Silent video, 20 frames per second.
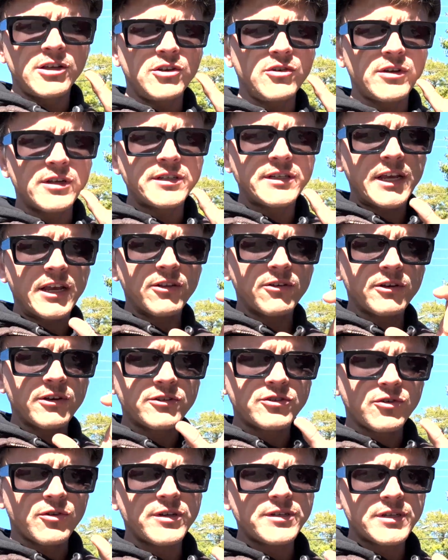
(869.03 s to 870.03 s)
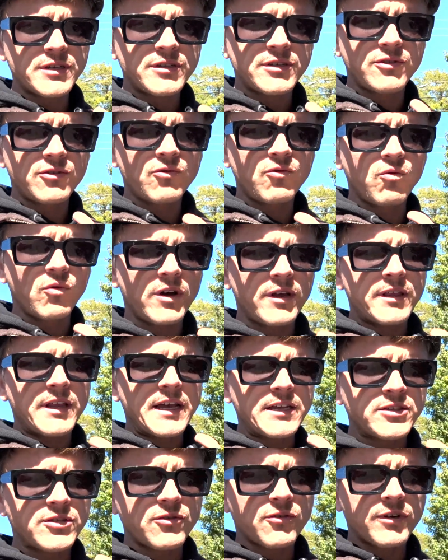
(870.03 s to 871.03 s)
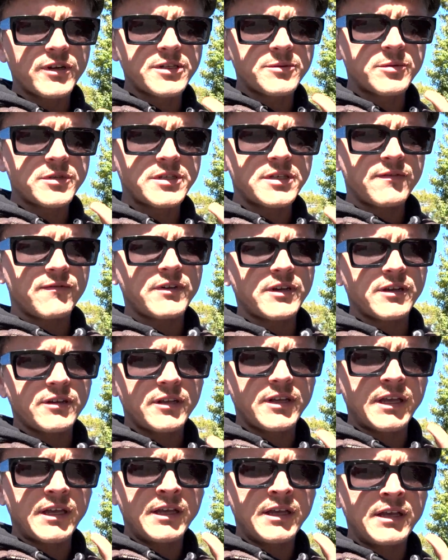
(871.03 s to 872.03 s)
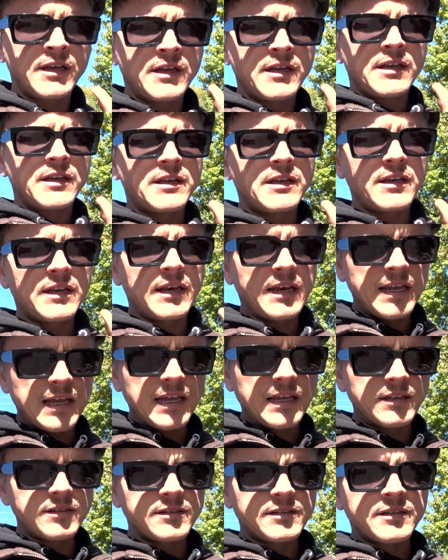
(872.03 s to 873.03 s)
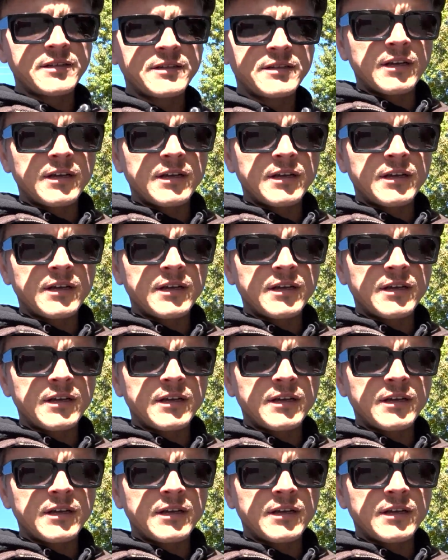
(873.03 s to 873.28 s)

you can tailor your choices to what that story specifically needs.